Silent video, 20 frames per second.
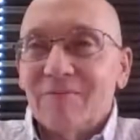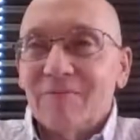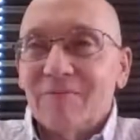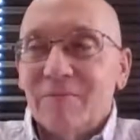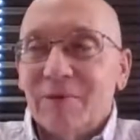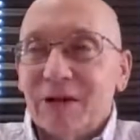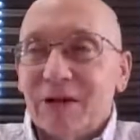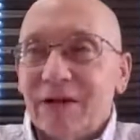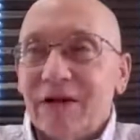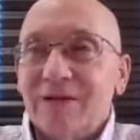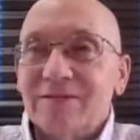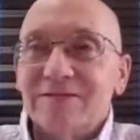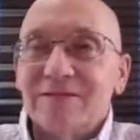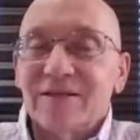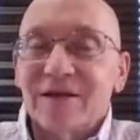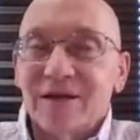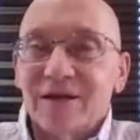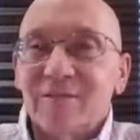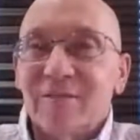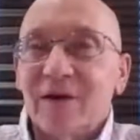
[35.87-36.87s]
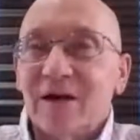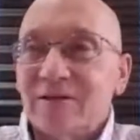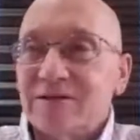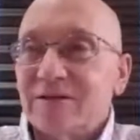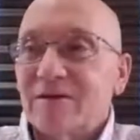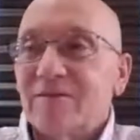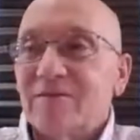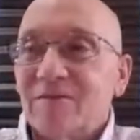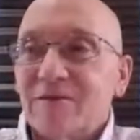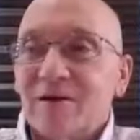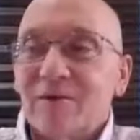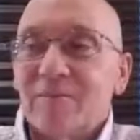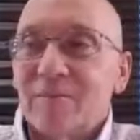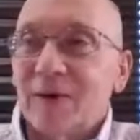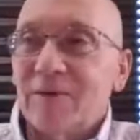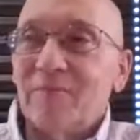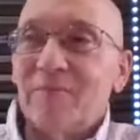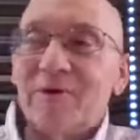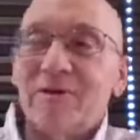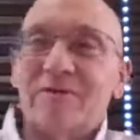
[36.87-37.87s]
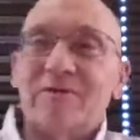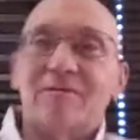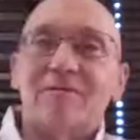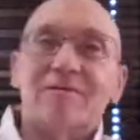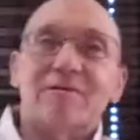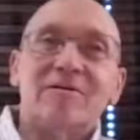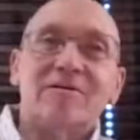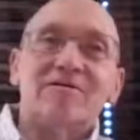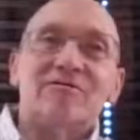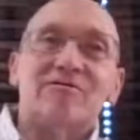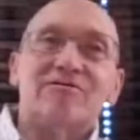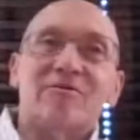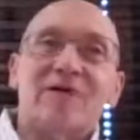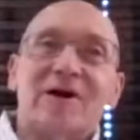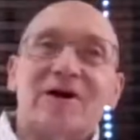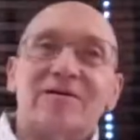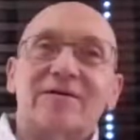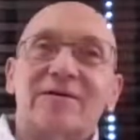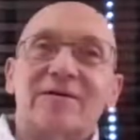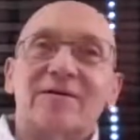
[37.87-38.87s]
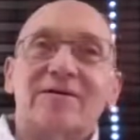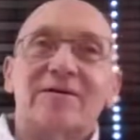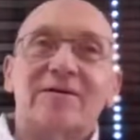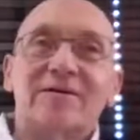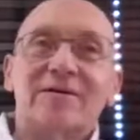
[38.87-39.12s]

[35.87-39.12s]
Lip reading: But I hesitated because I thought it might be a little distracting.